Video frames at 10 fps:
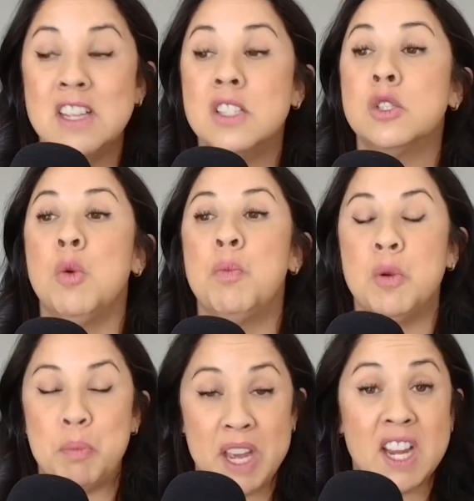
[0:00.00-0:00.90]
So
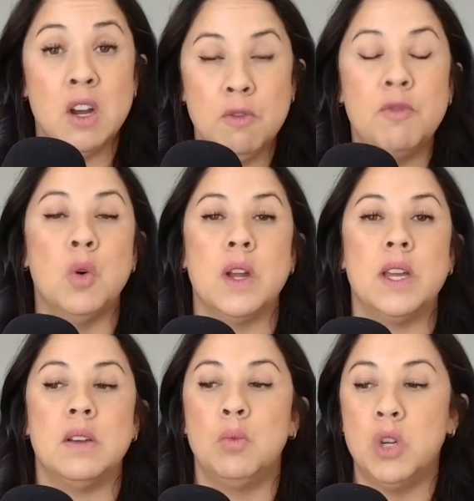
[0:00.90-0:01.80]
prepare for
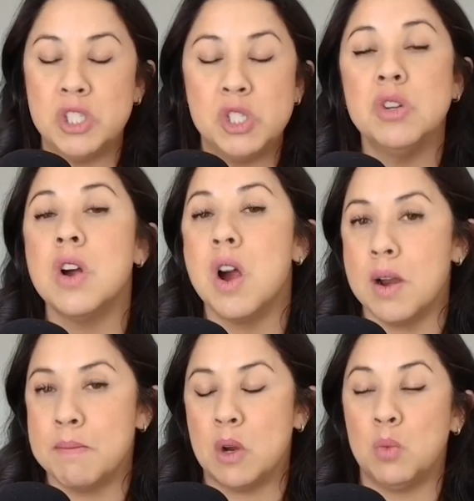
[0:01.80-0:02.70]
it. What's your
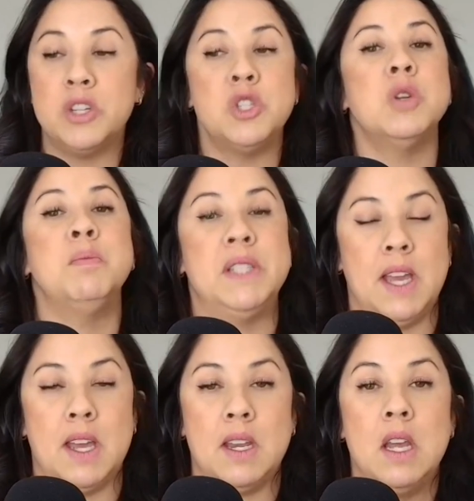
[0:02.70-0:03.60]
armor? What's your
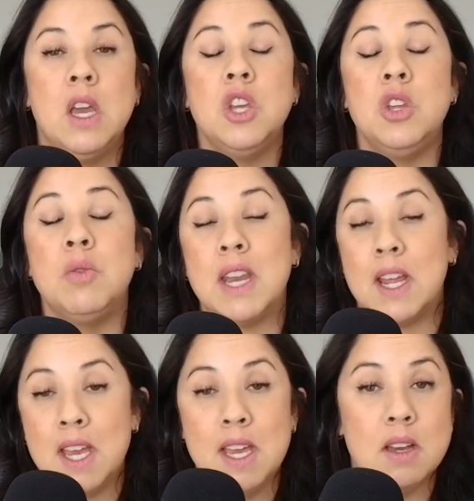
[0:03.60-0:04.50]
plan? You get a
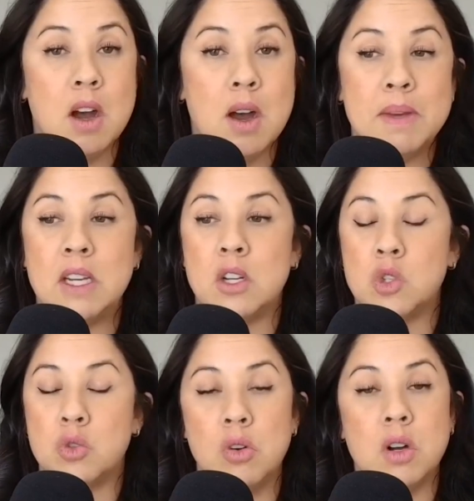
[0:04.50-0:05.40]
hate comment, a
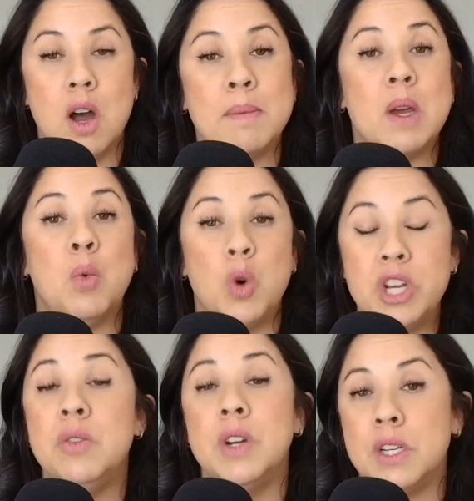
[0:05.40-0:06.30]
troll comment. What
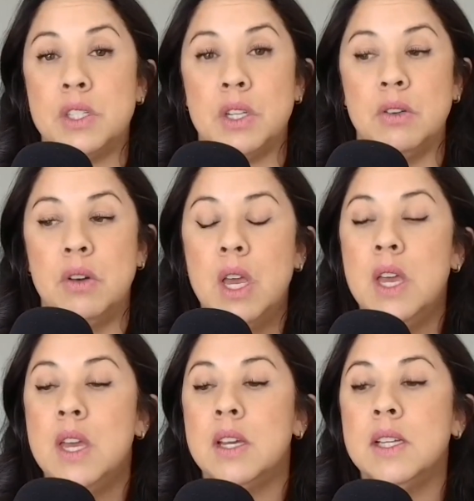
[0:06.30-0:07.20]
are you going to do?
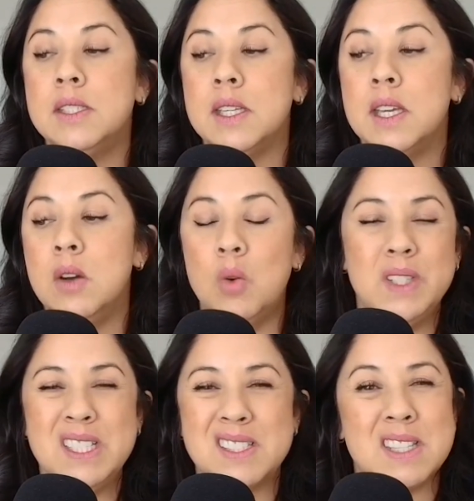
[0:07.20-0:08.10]
Because it
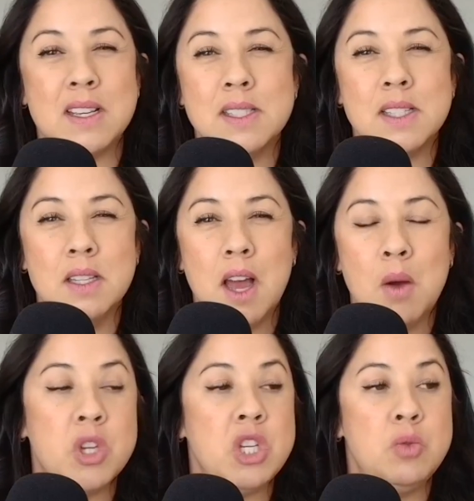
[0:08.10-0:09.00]
only stings a
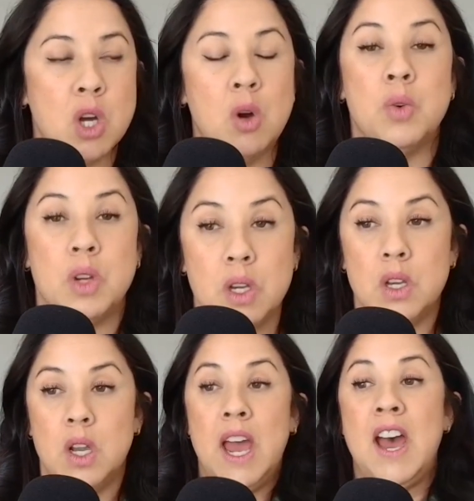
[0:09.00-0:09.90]
lot when you don't
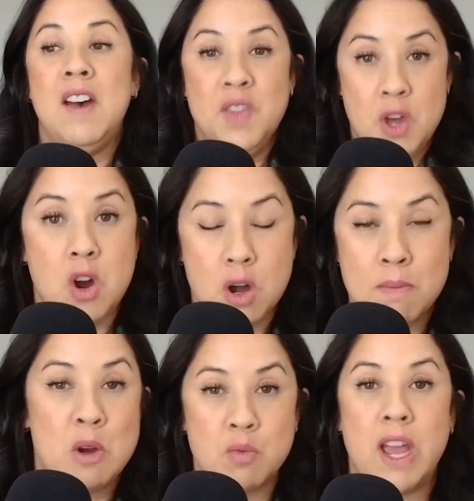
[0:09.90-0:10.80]
have the
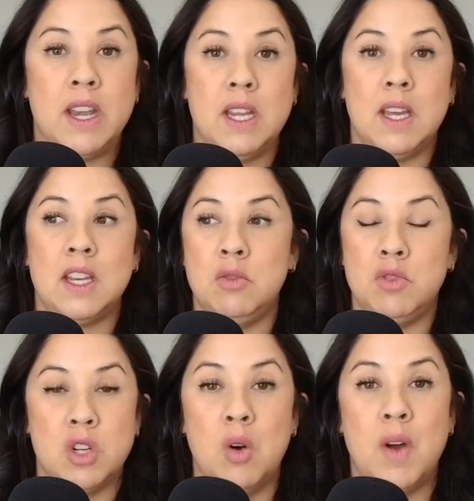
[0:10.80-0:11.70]
armor ready and you
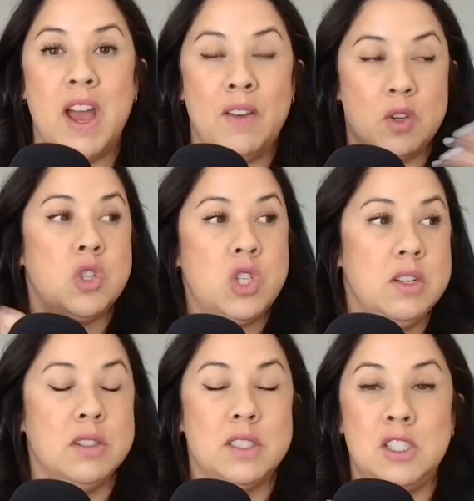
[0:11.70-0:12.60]
don't have your
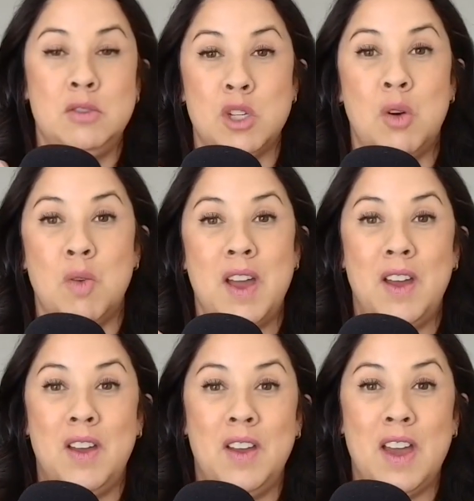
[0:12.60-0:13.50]
shield and you don't
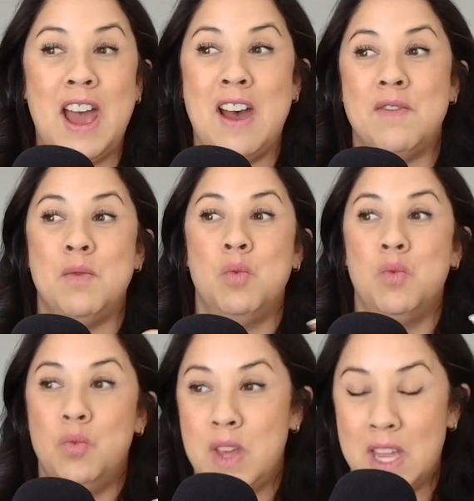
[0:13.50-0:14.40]
have
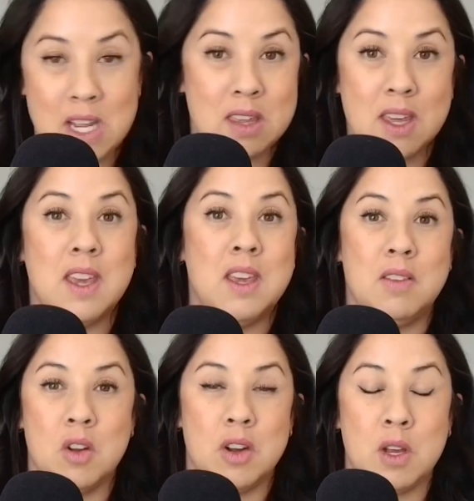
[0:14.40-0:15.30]
anything
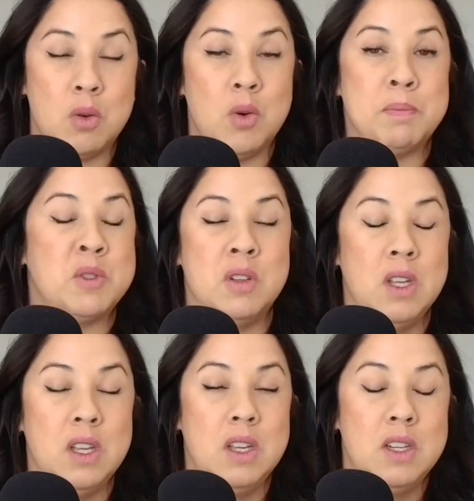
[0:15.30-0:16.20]
you're equipped
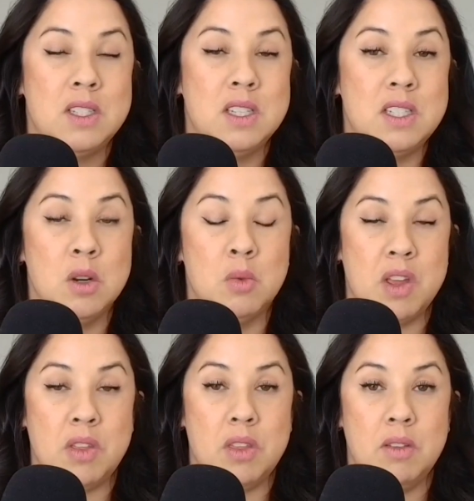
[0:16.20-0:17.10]
to deal
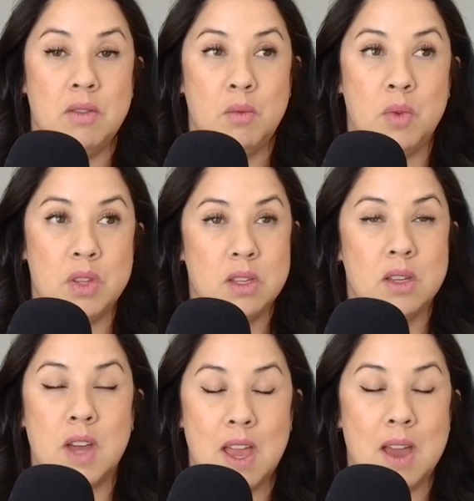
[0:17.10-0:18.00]
with.
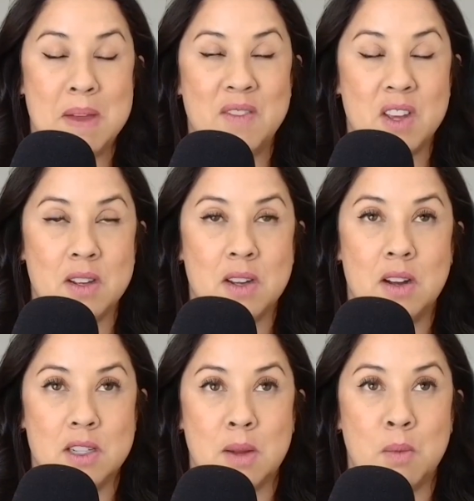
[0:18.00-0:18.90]
Okay, I'm having a
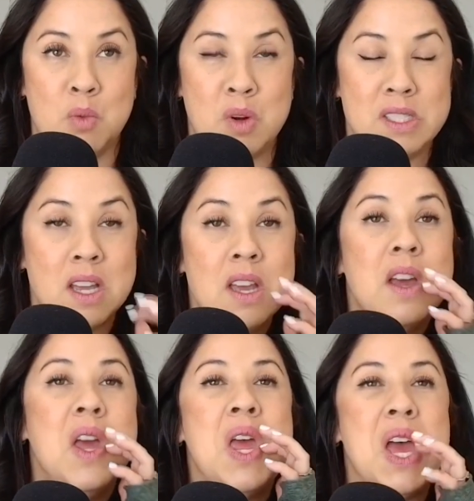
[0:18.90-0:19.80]
hard time with words.
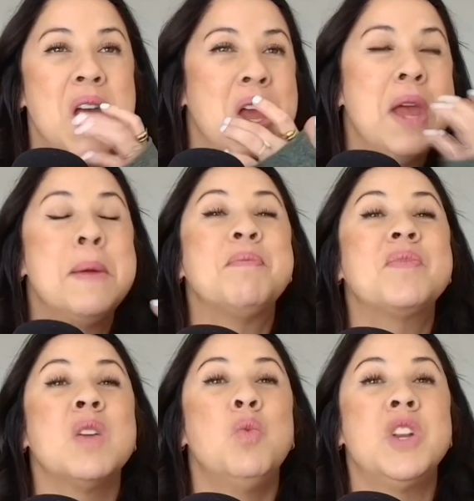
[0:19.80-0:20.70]

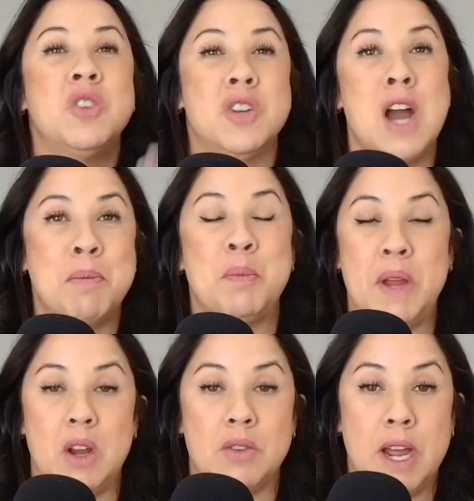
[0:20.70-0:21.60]
When you're not
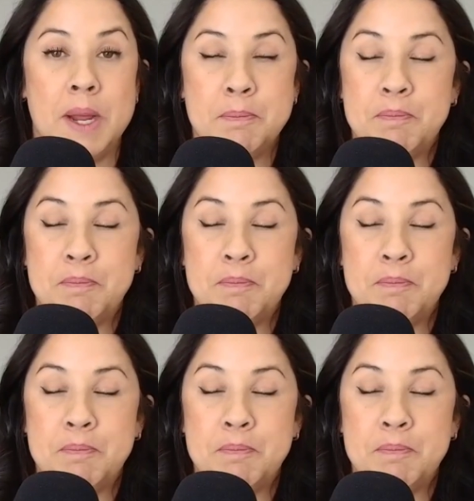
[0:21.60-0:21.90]
prepared, right?